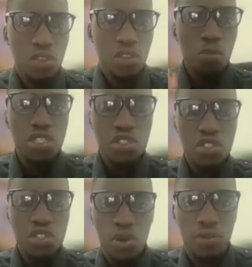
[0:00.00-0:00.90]
The
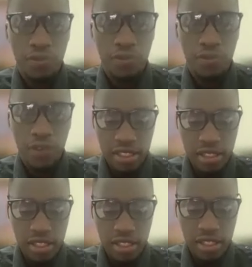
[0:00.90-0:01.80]
moment you spoke of
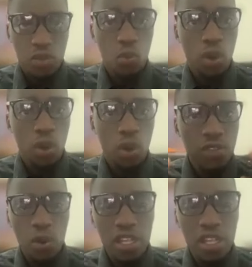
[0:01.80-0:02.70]
phases,
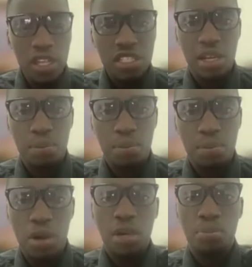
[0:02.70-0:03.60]
one of the questions
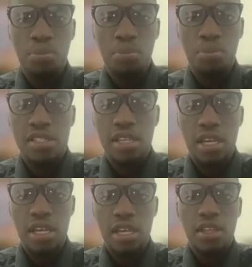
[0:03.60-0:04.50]
that popped up
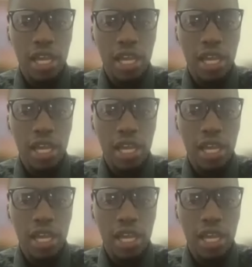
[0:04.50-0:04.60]
was,